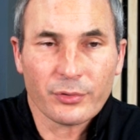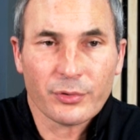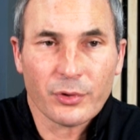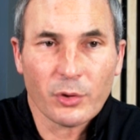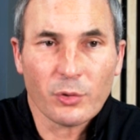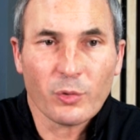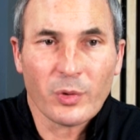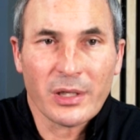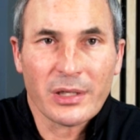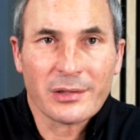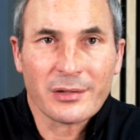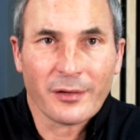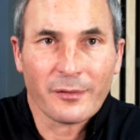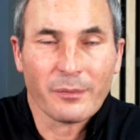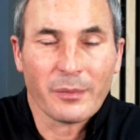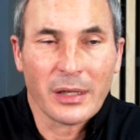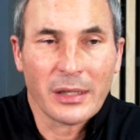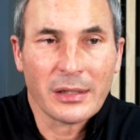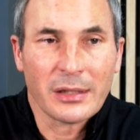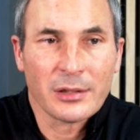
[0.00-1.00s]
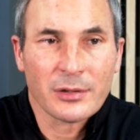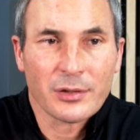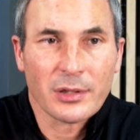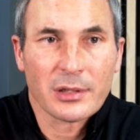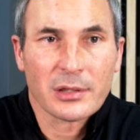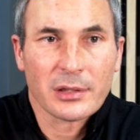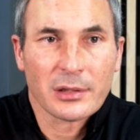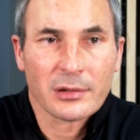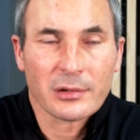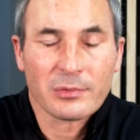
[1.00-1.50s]
2 weeks of meetings
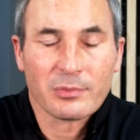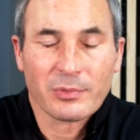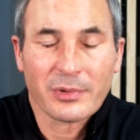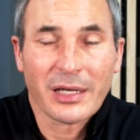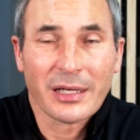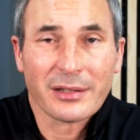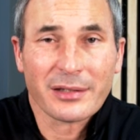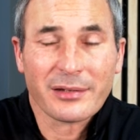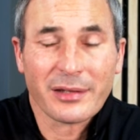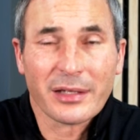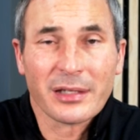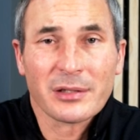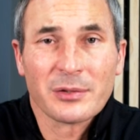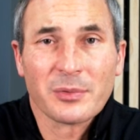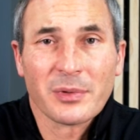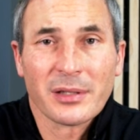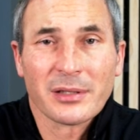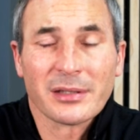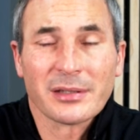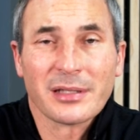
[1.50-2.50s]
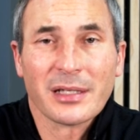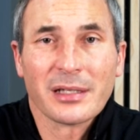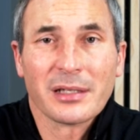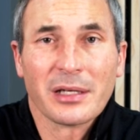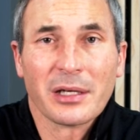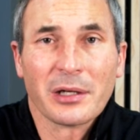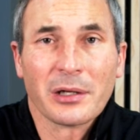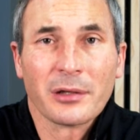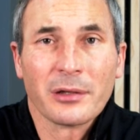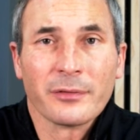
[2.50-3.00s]
just because we had things we had to take
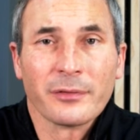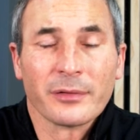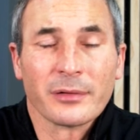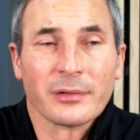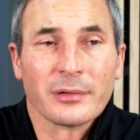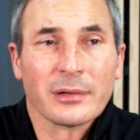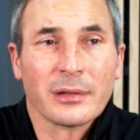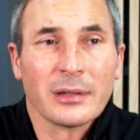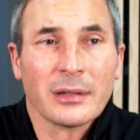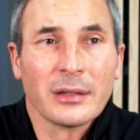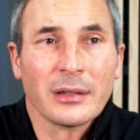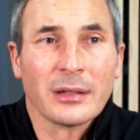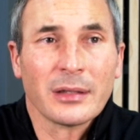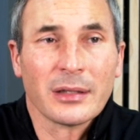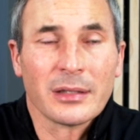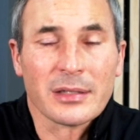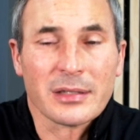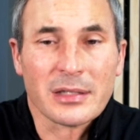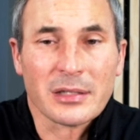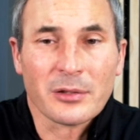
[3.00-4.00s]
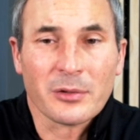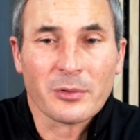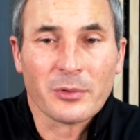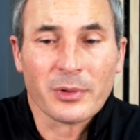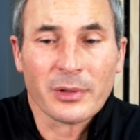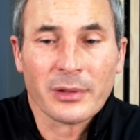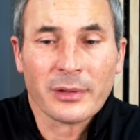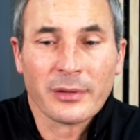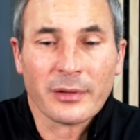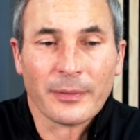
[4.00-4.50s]
care of and deal
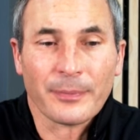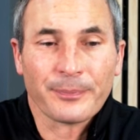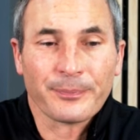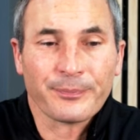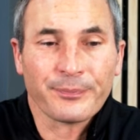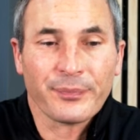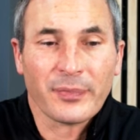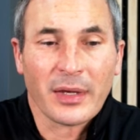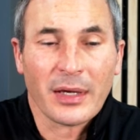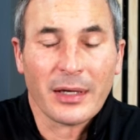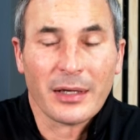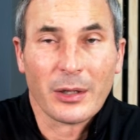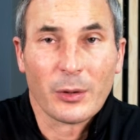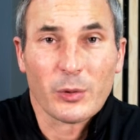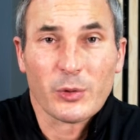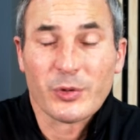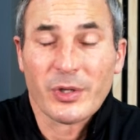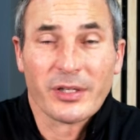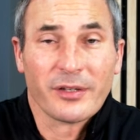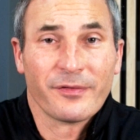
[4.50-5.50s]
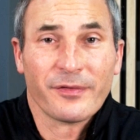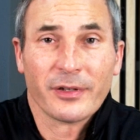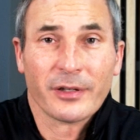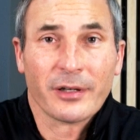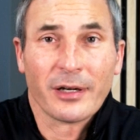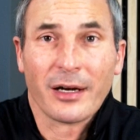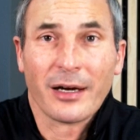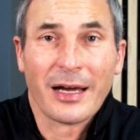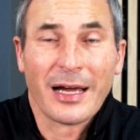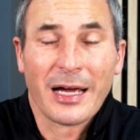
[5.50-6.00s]
with, and I was trying to
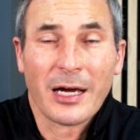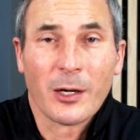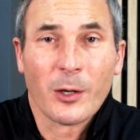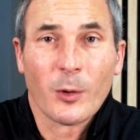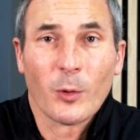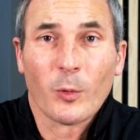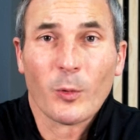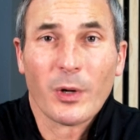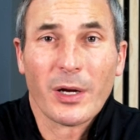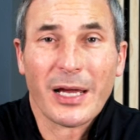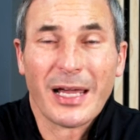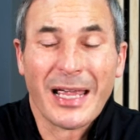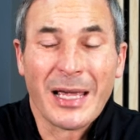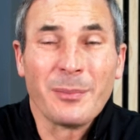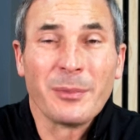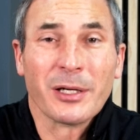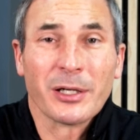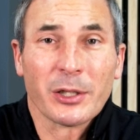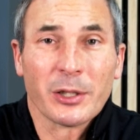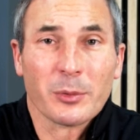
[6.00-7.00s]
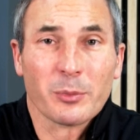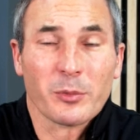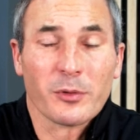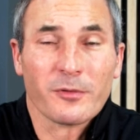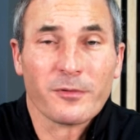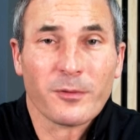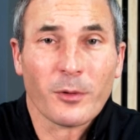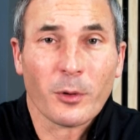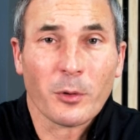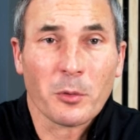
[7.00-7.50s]
figure out how am I going to
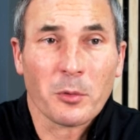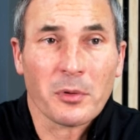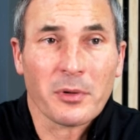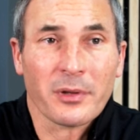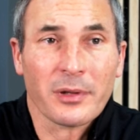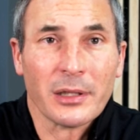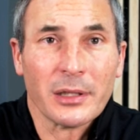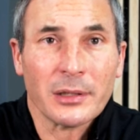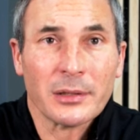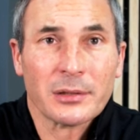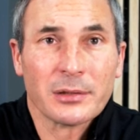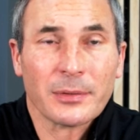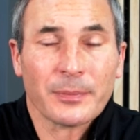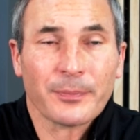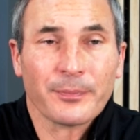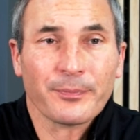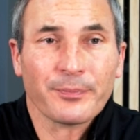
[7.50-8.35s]
move forward with this.